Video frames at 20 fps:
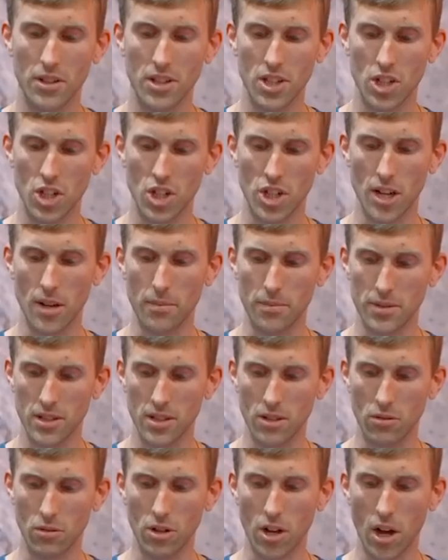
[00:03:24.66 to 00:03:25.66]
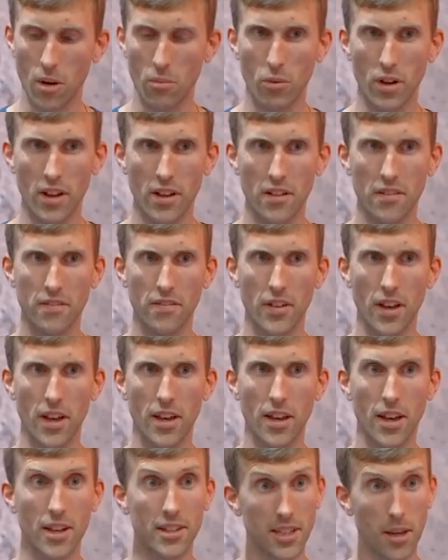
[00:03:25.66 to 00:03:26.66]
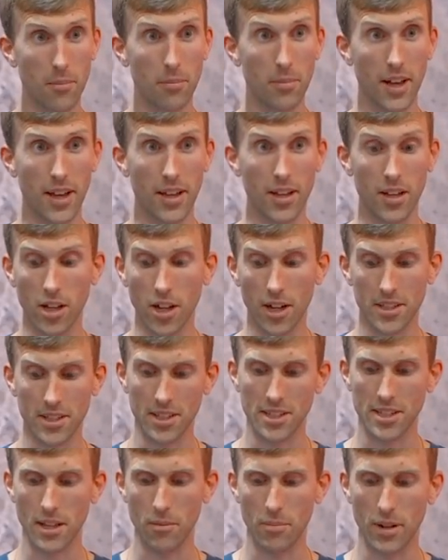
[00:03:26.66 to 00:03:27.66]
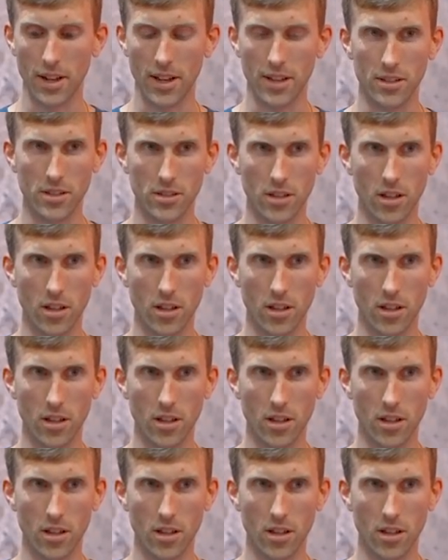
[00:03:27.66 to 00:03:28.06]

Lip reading: When this ships, it will come with a cutting template.